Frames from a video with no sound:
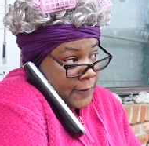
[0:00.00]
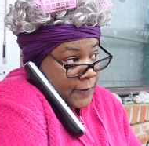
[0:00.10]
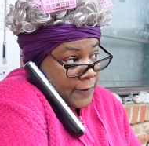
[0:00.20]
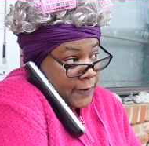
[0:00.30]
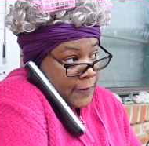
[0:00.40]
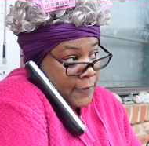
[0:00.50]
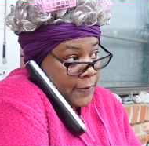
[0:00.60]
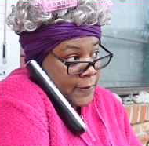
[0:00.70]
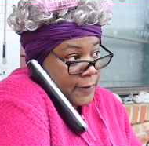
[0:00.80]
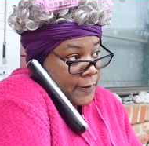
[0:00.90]

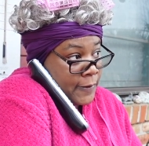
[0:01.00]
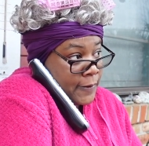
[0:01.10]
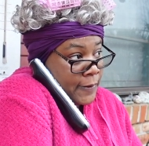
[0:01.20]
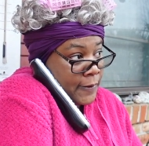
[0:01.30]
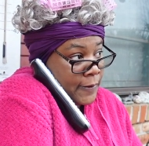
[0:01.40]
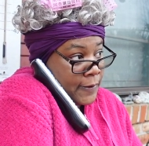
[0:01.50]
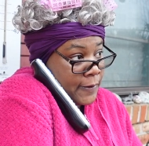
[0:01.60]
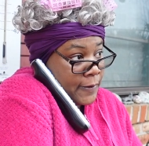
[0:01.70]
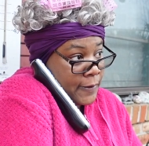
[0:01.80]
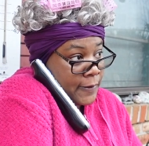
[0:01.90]

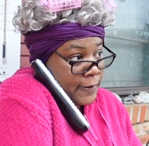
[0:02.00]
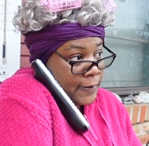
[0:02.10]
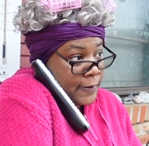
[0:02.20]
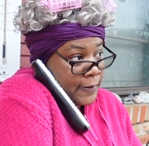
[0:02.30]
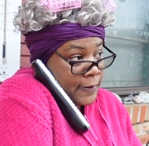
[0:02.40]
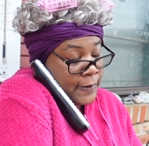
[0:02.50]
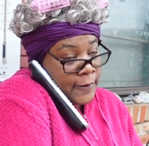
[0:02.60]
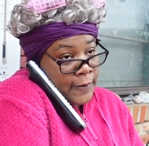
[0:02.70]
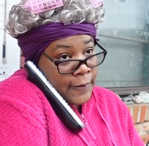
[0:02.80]
(silence)